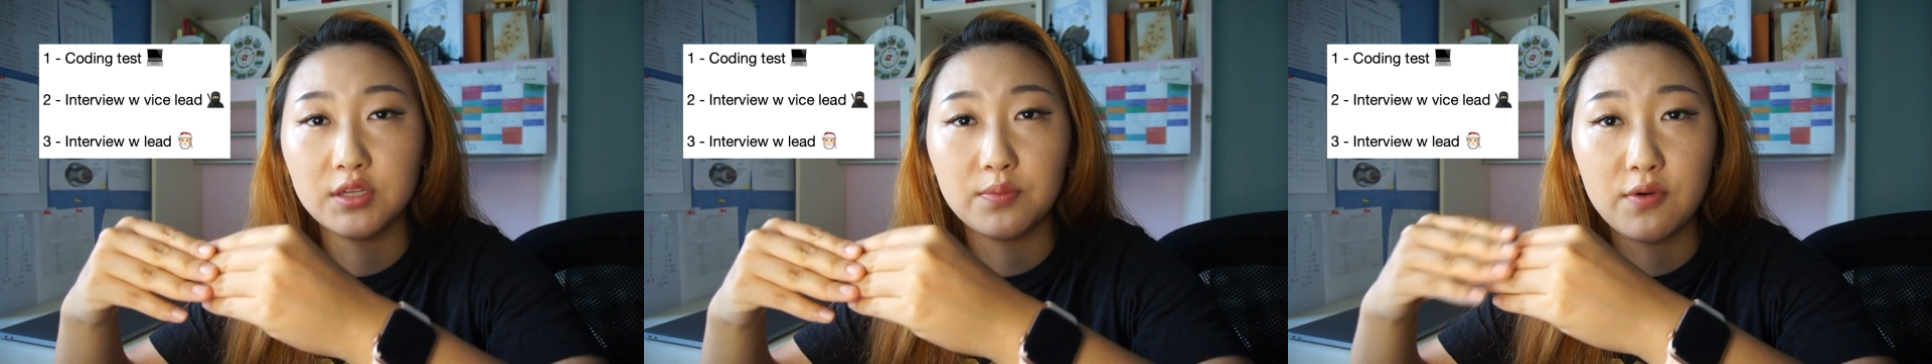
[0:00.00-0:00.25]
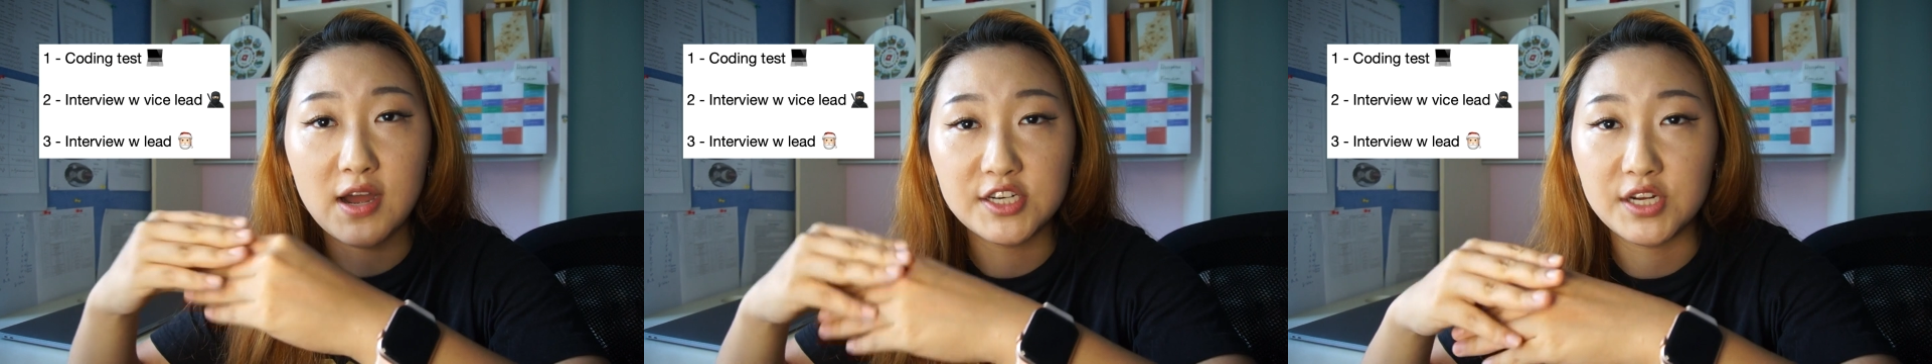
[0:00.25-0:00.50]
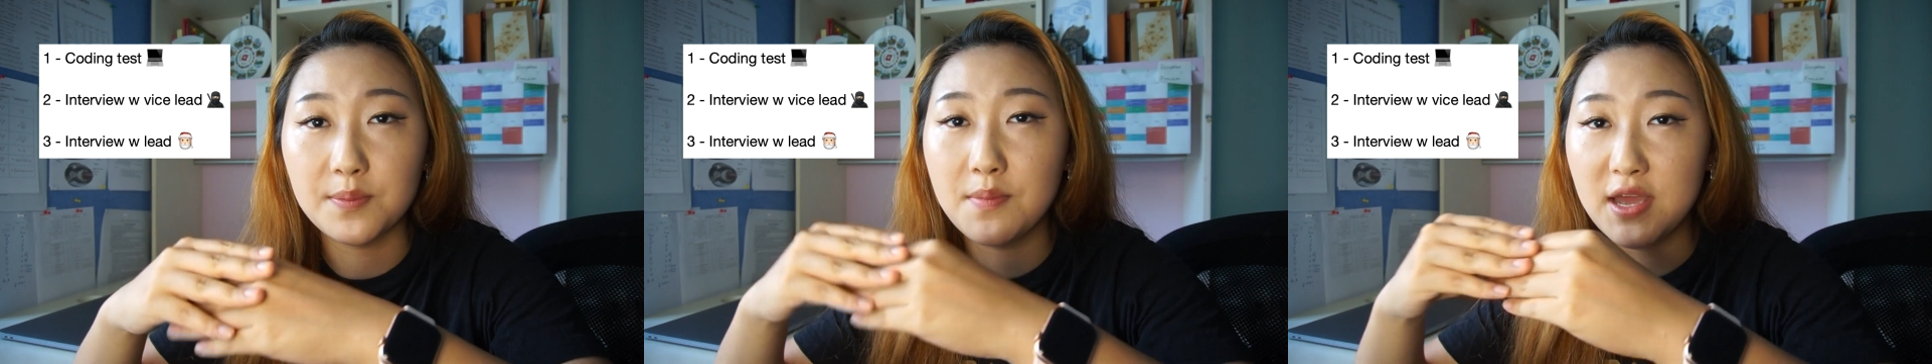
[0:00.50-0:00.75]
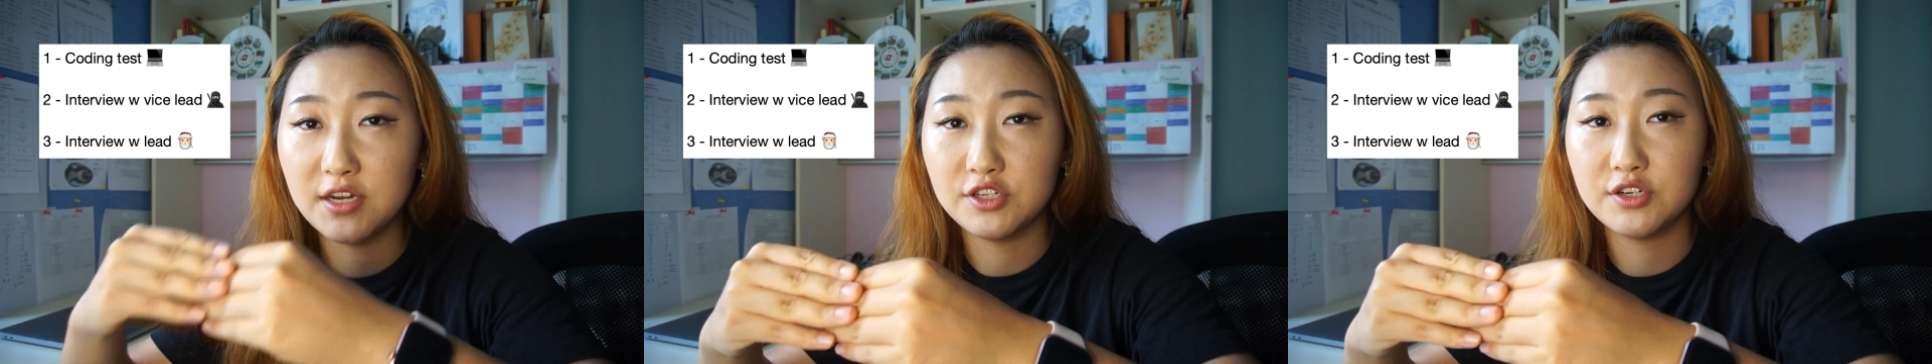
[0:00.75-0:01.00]
the project
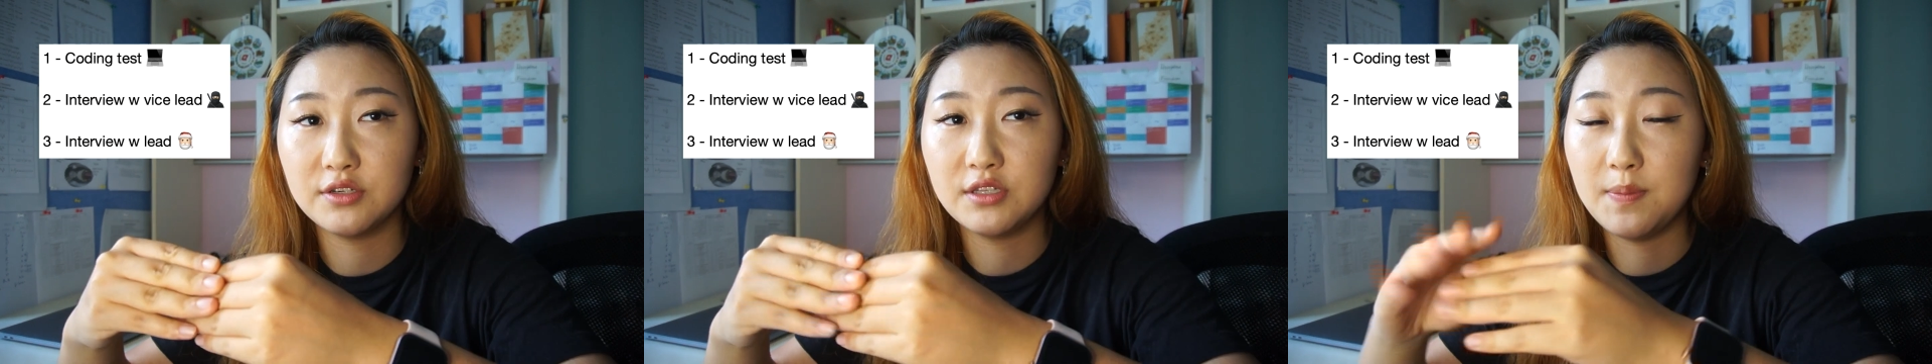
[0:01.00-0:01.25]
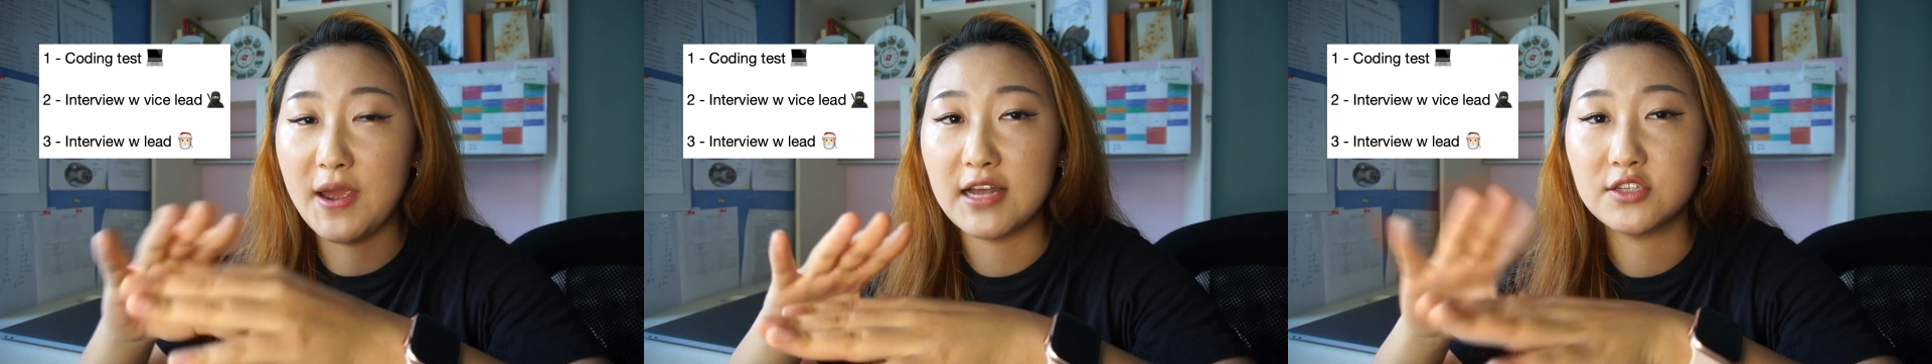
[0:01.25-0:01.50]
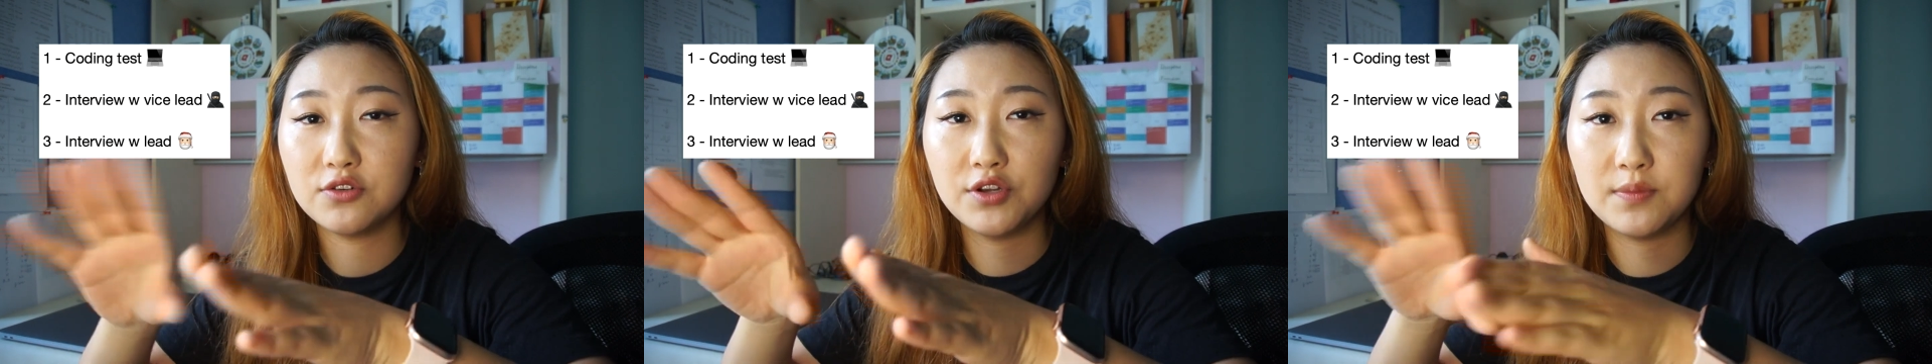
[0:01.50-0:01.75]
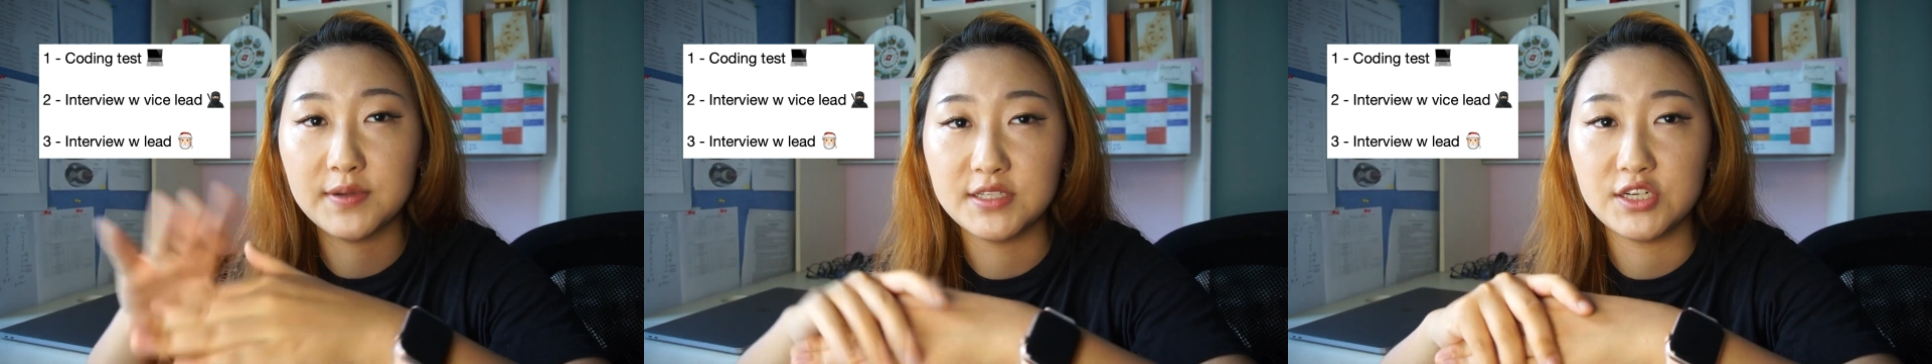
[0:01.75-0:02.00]
manager. Depends on
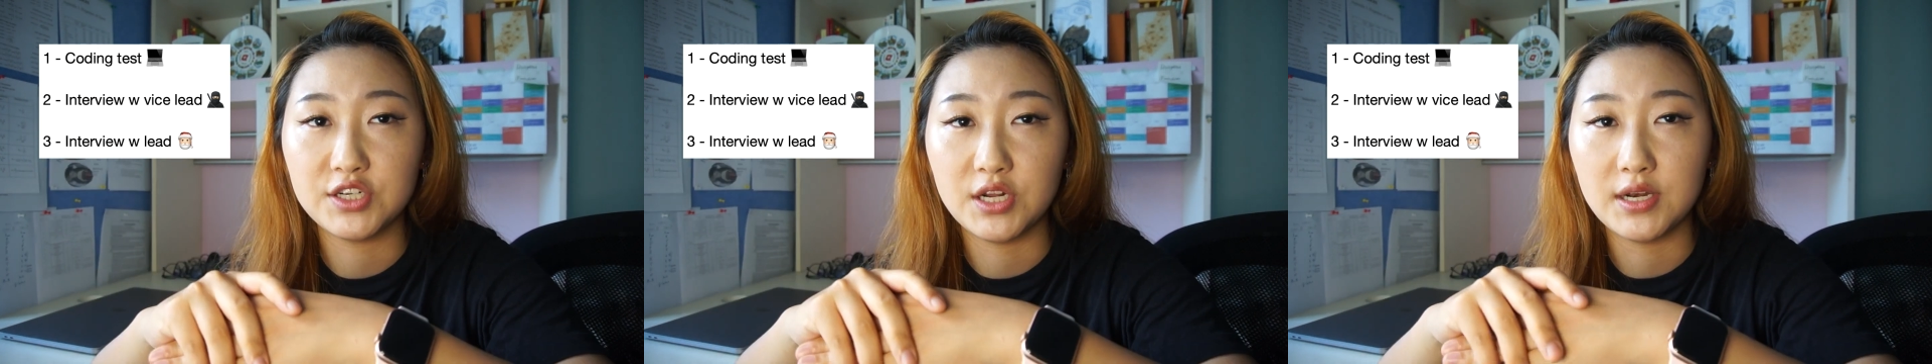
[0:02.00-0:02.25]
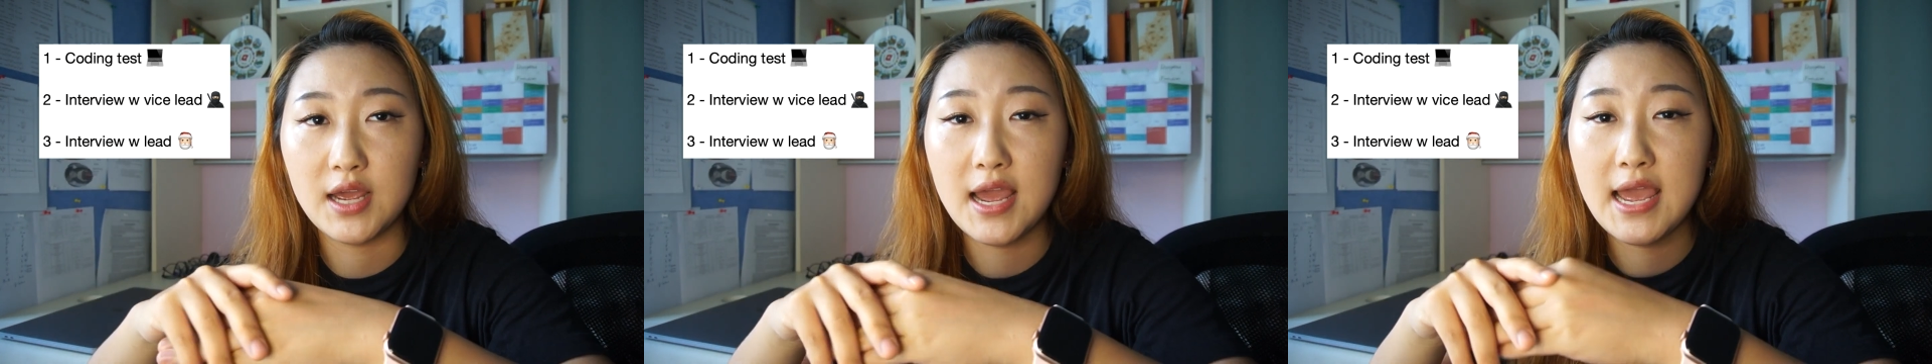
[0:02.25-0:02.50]
your position.